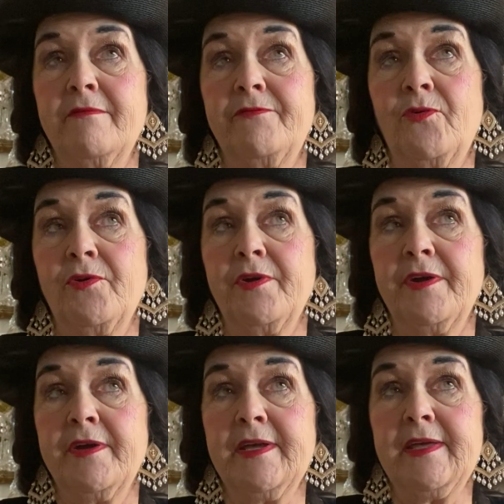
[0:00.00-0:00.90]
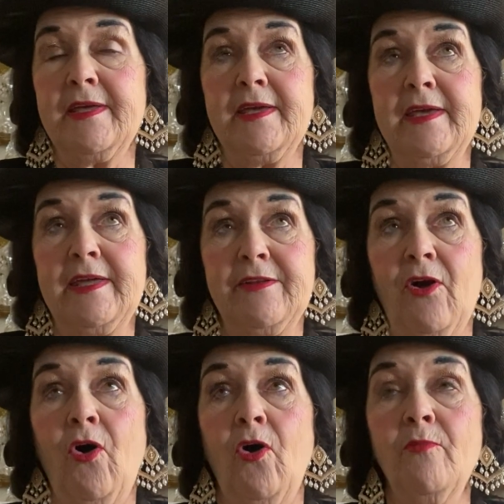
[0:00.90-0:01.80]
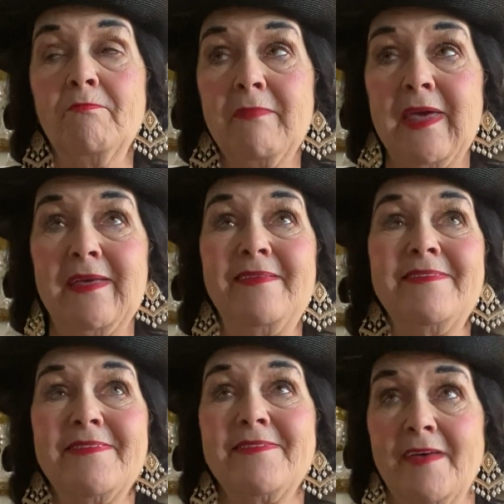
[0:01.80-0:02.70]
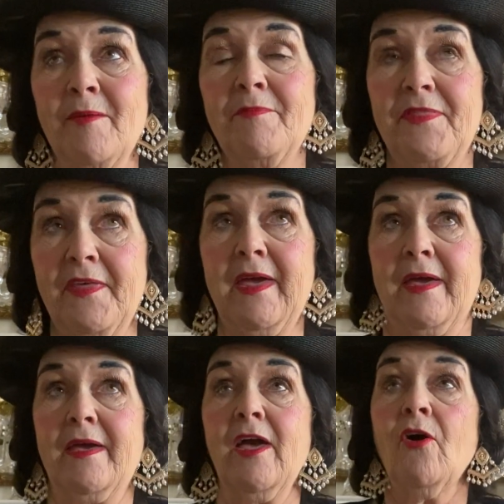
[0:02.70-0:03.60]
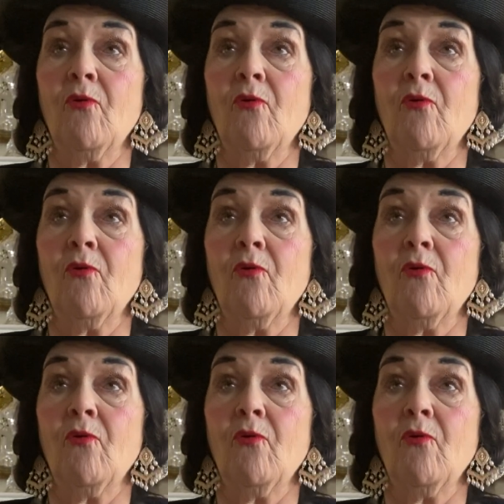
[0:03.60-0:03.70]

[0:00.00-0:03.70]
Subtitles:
for it all means something.